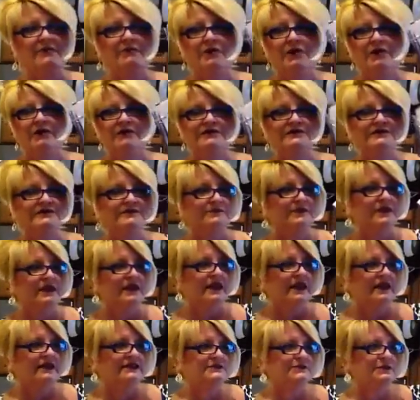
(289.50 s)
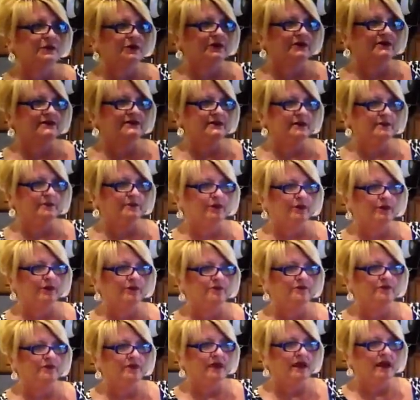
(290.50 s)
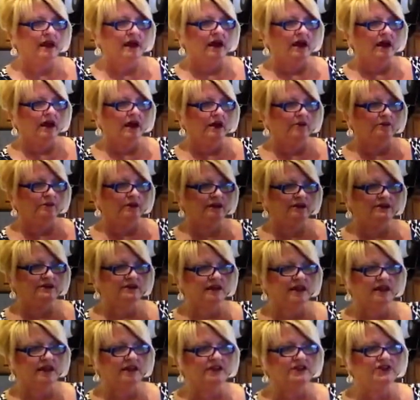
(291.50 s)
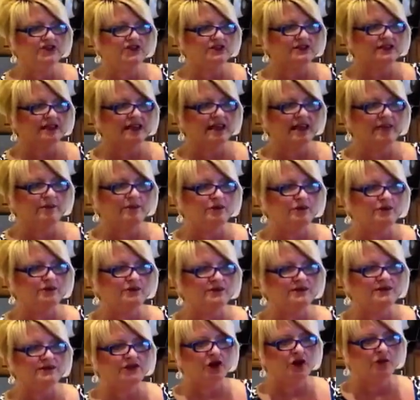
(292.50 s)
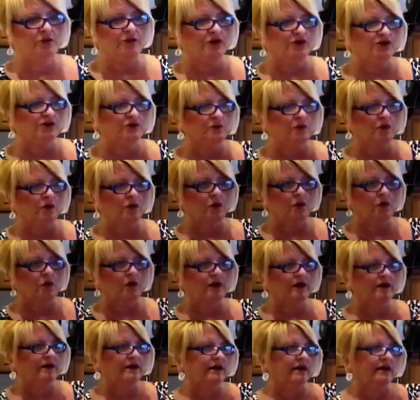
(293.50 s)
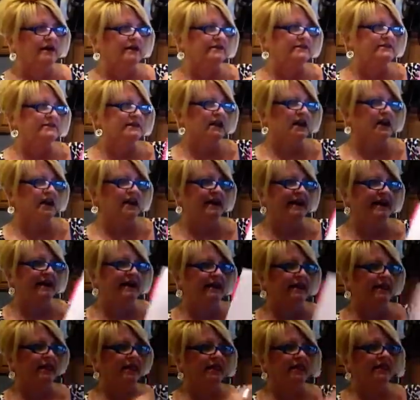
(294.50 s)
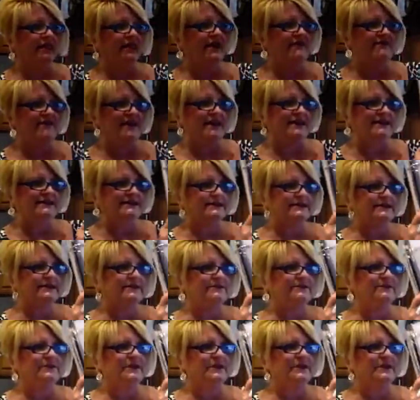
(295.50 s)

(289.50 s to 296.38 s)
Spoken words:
works. It's pretty simple, but it's going to just keep you so much more organized. I love it.